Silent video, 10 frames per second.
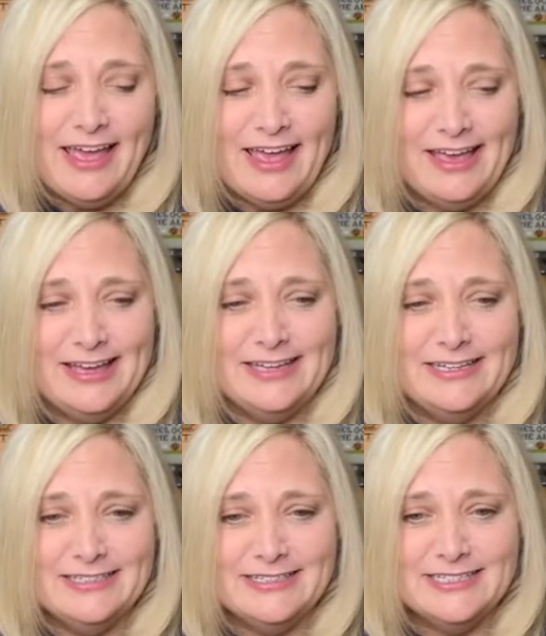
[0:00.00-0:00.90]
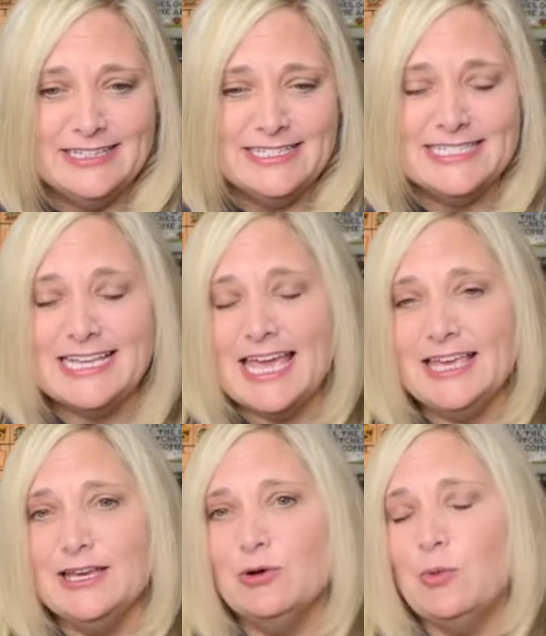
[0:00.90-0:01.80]
And it's
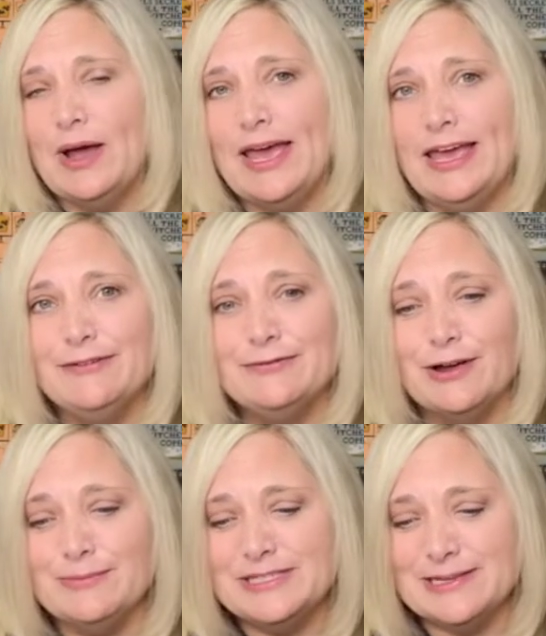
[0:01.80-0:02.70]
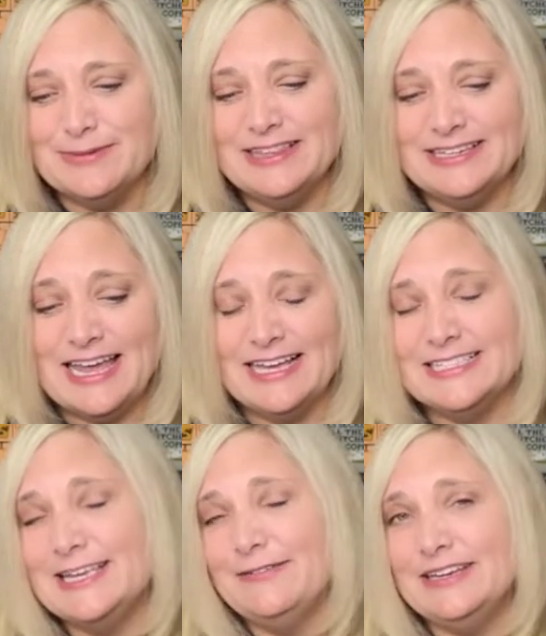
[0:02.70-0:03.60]
taking away from some of the
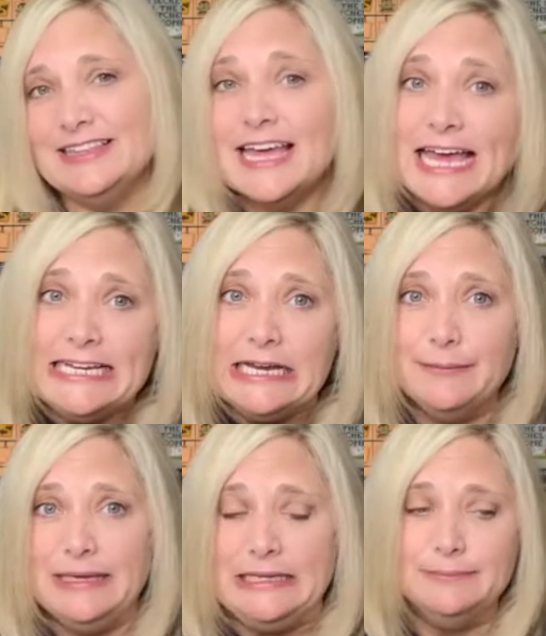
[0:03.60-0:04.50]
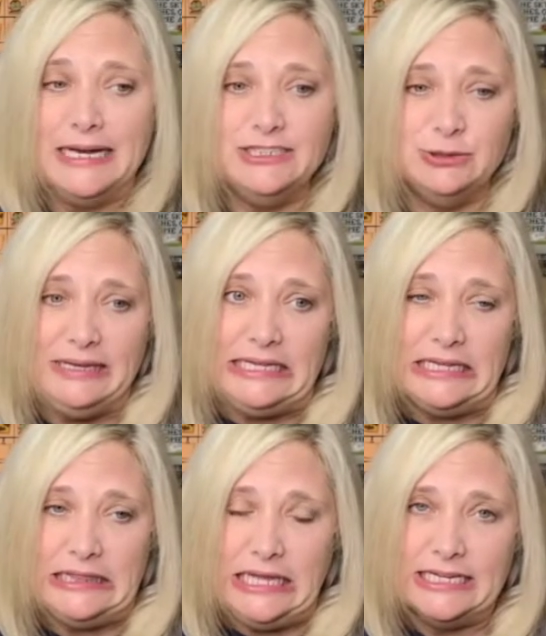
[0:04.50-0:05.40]
negativity that had come in by doing
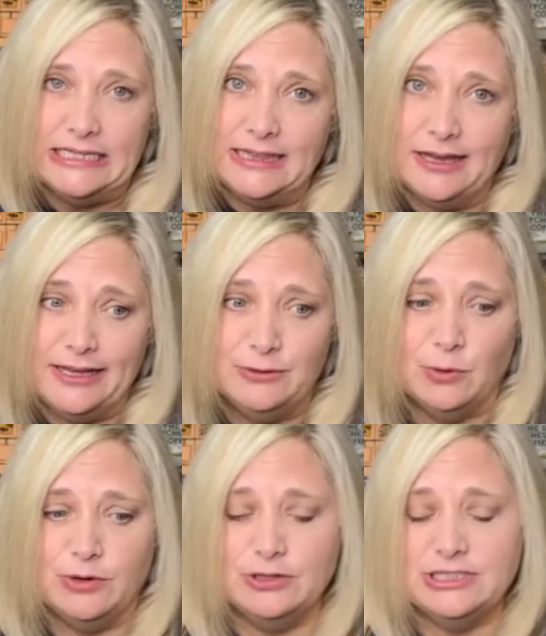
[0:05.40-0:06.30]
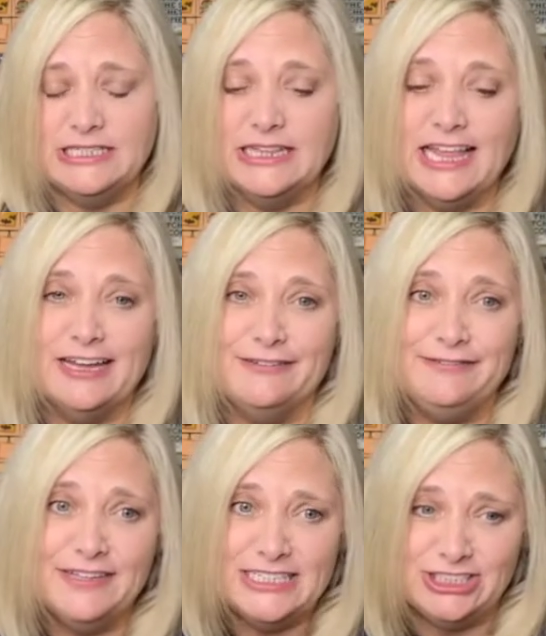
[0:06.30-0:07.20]
a lot of client orders and a lot of
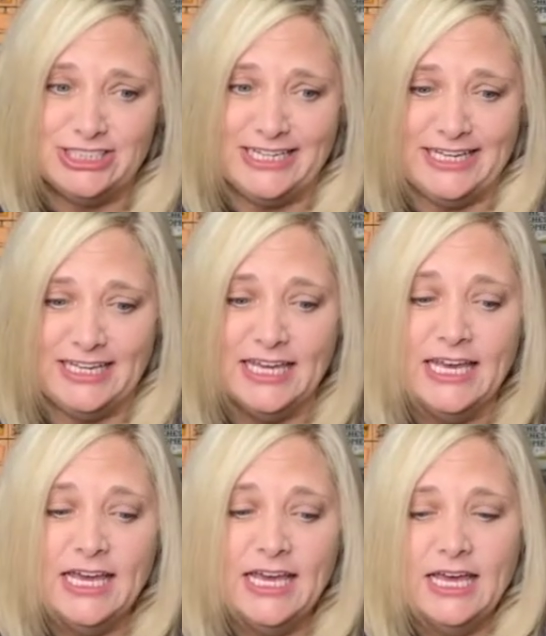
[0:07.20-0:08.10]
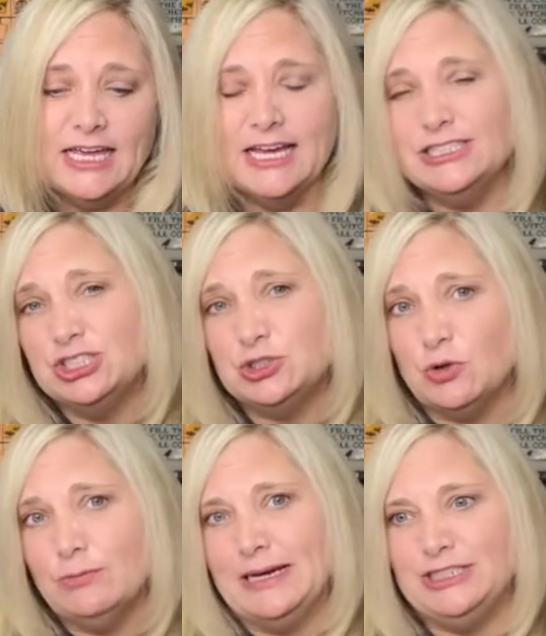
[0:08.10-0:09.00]
finishing kind of
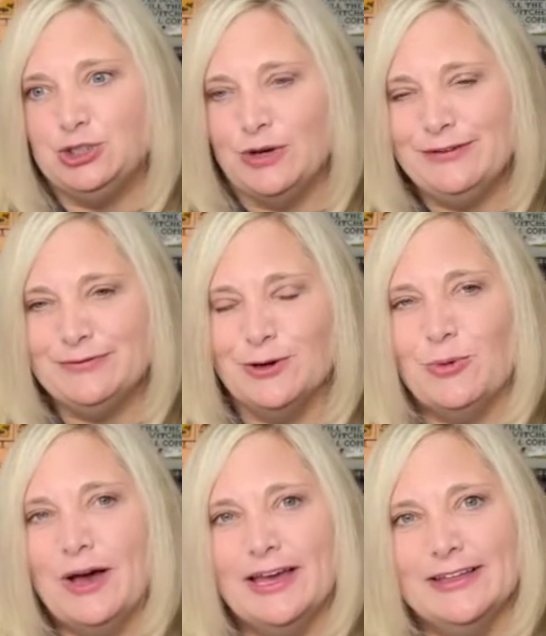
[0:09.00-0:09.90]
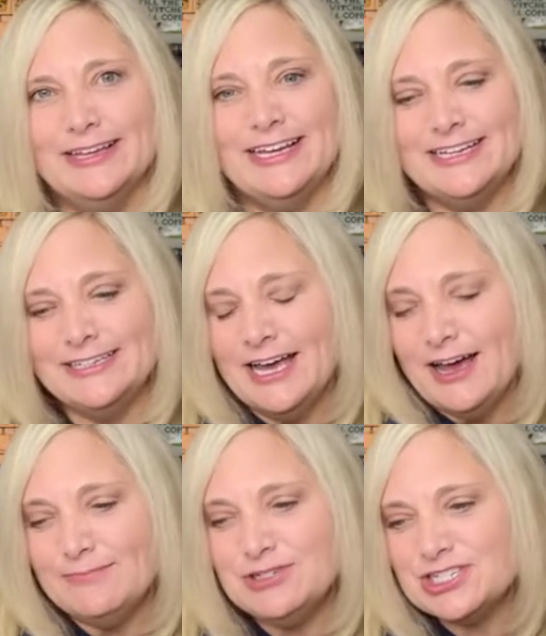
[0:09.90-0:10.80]
stole my joy for a while. And
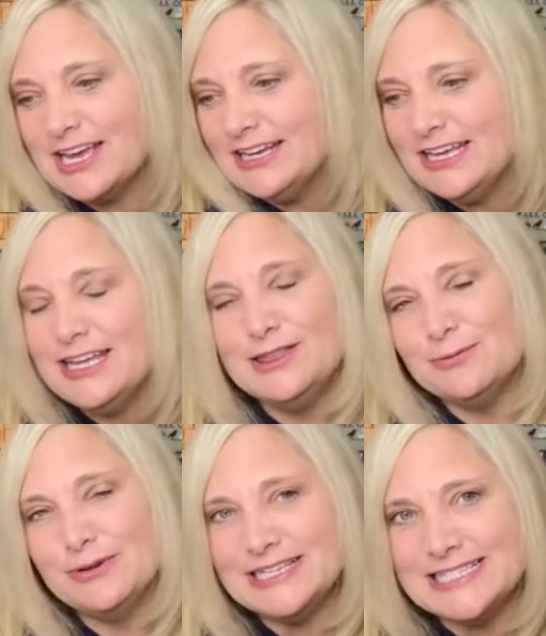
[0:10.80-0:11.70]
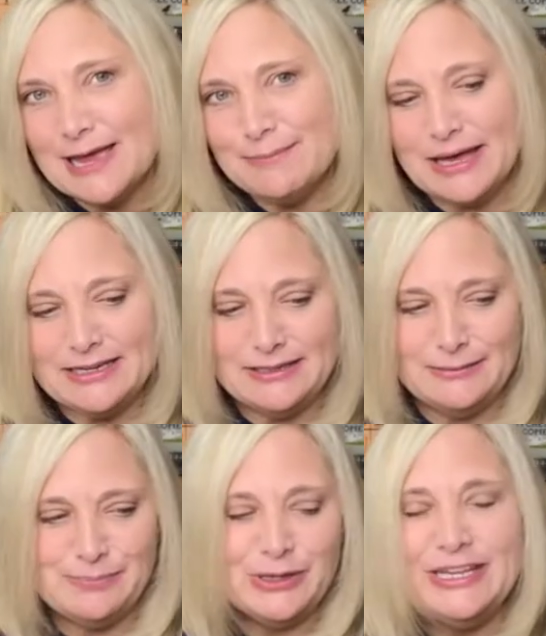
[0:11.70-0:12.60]
I'm just kind of hitting the reset
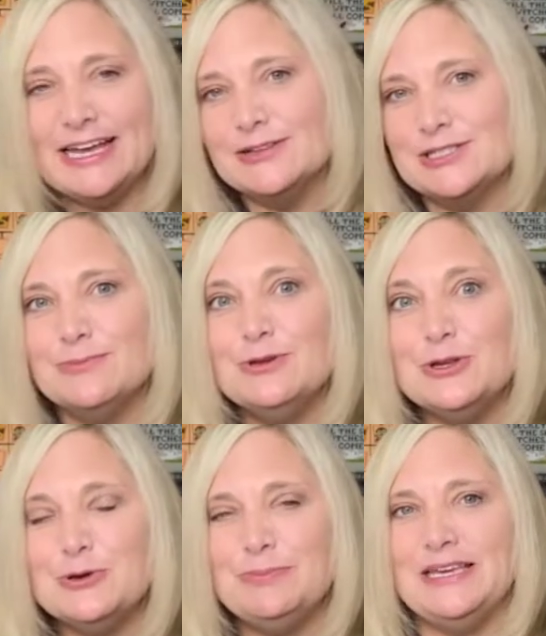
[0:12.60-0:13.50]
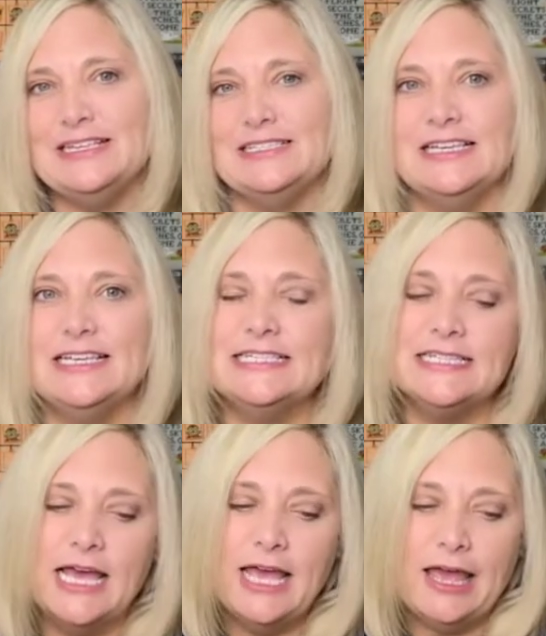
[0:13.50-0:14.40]
button, putting out some new pieces.
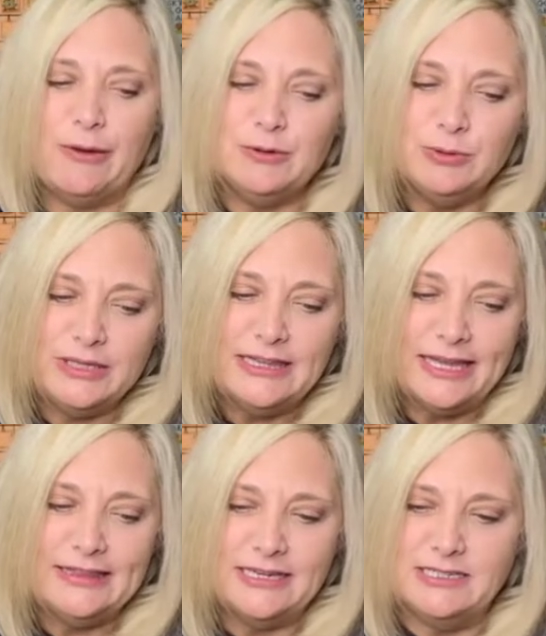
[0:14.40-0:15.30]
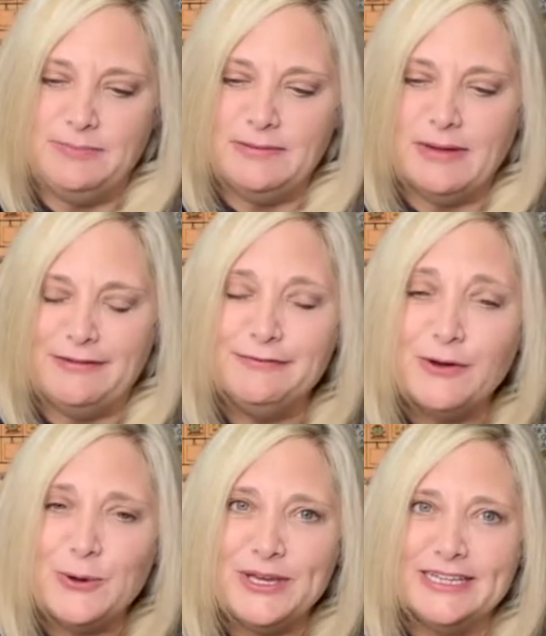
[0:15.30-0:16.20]
I would really like that to be my
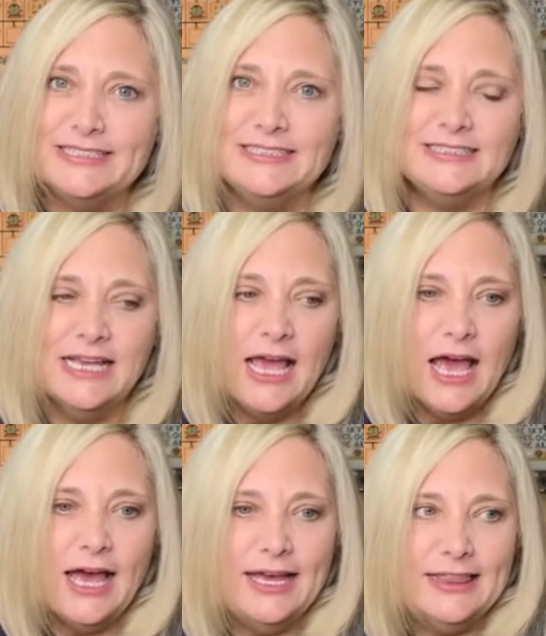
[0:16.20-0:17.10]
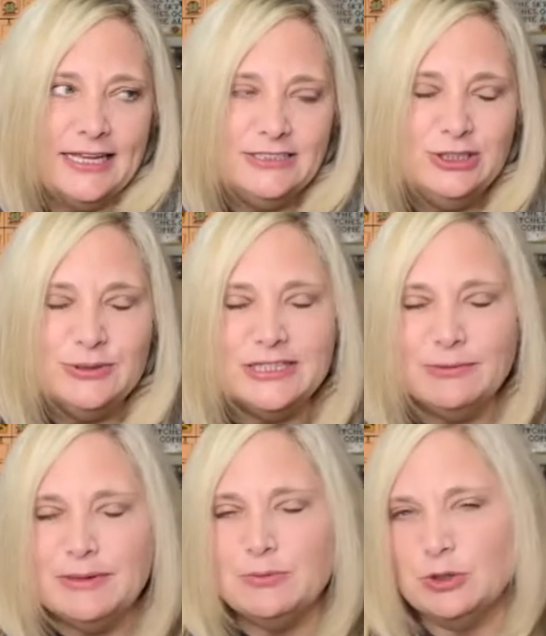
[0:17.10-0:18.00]
focus. I'd like to do a
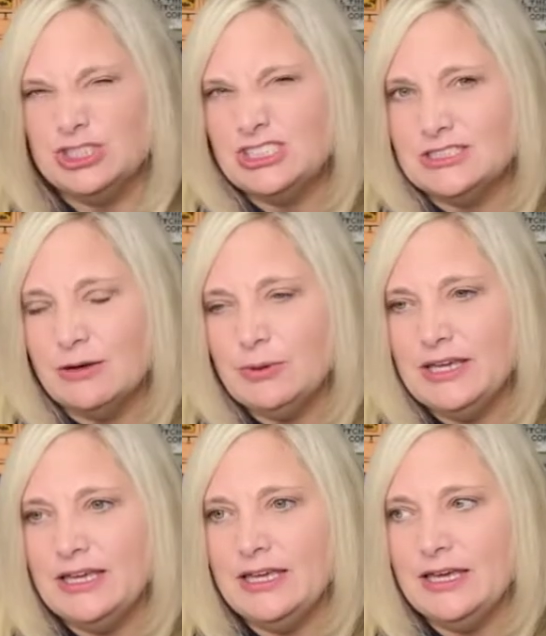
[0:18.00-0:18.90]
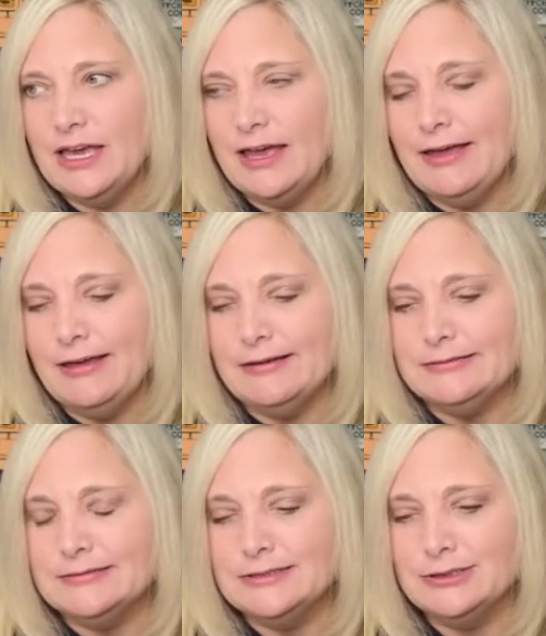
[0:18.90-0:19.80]
little bit more sewing and